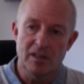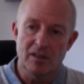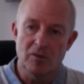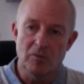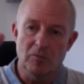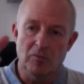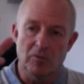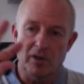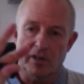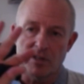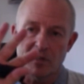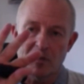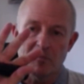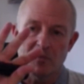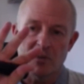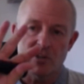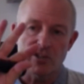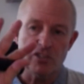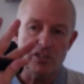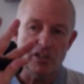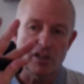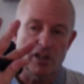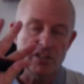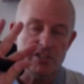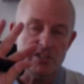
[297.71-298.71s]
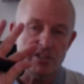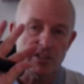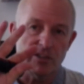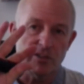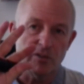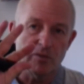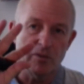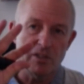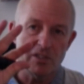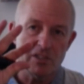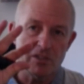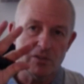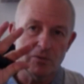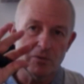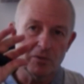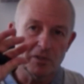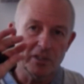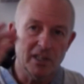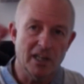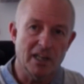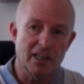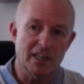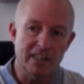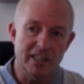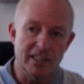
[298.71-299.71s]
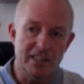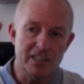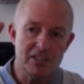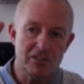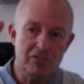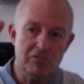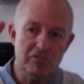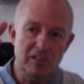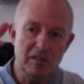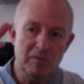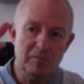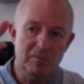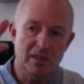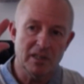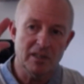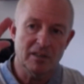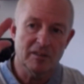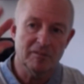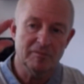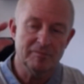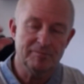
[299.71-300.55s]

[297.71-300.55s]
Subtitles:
One of the martial arts I do is called Kali Screamer.